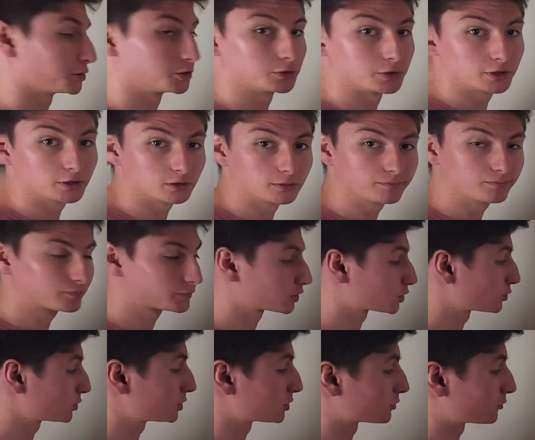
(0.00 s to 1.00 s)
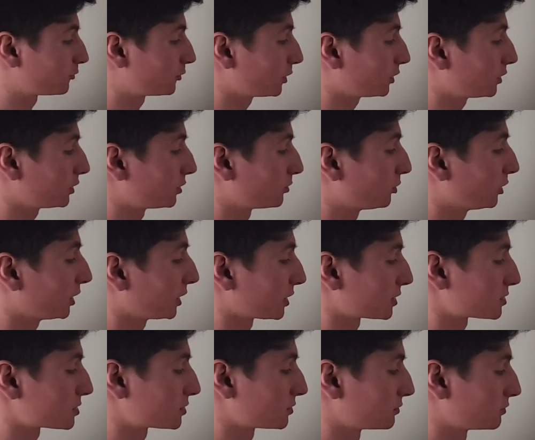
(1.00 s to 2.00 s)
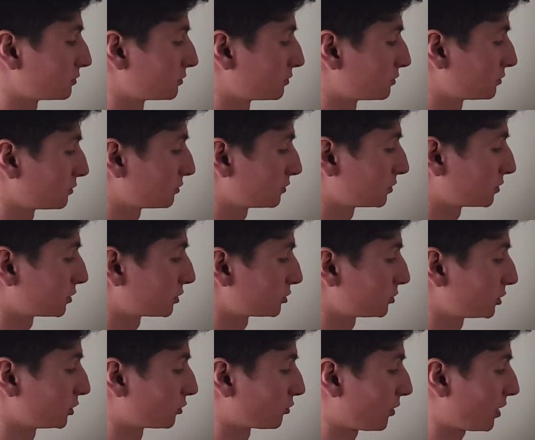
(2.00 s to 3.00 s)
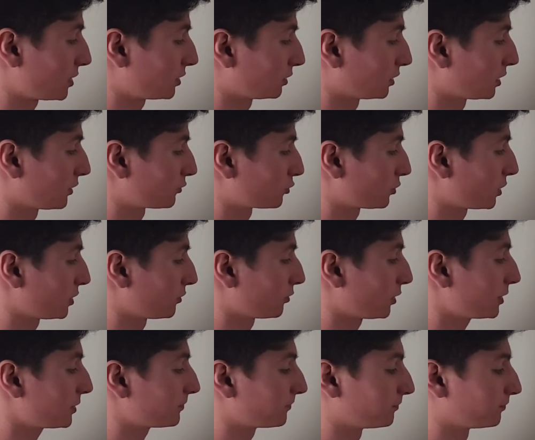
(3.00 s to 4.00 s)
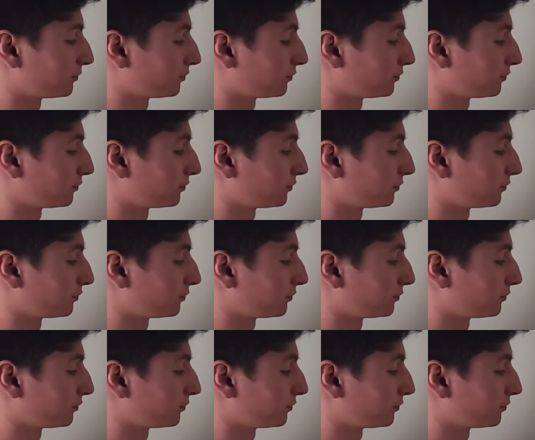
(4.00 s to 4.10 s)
do here is we just fill in the blanks. So we go right, left, right, right.